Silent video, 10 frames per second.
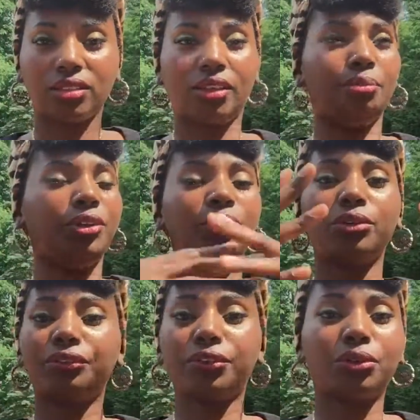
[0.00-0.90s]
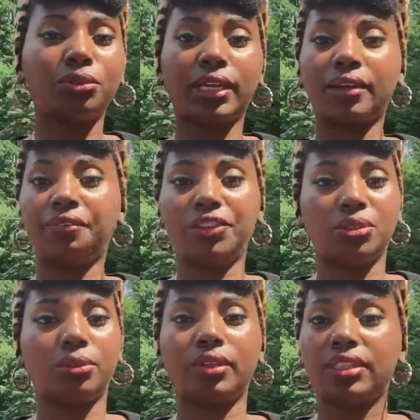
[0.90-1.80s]
a beautiful like
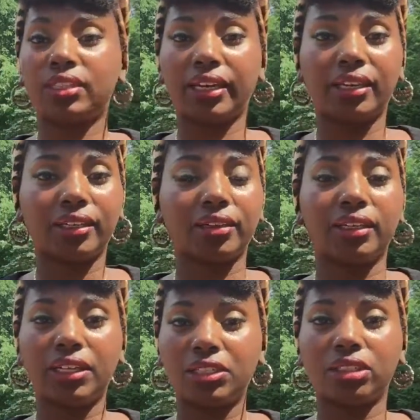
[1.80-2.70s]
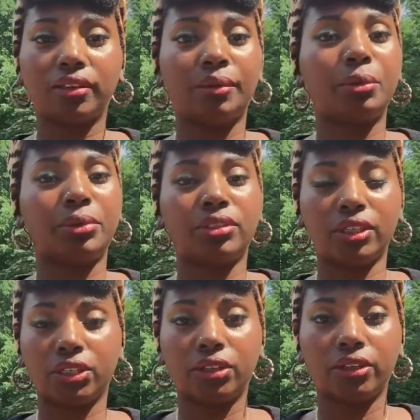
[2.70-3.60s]
visual aesthetic on Instagram in
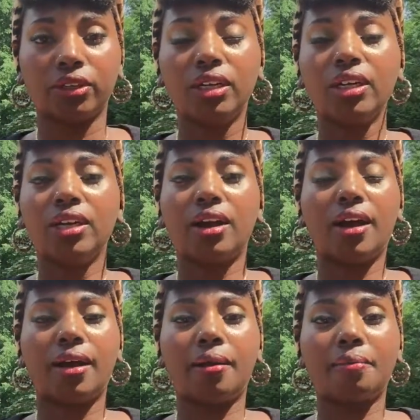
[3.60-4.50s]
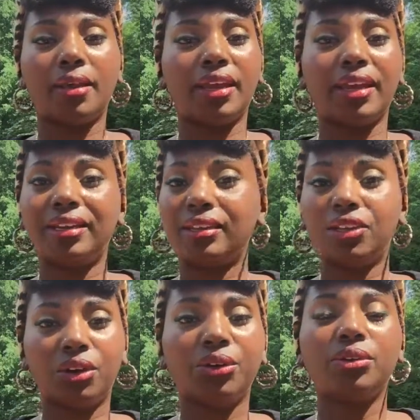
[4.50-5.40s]
particular. And you
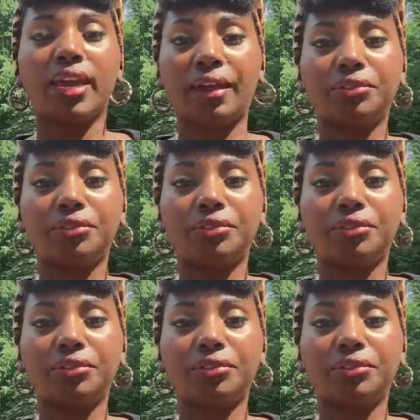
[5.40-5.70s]
know, you have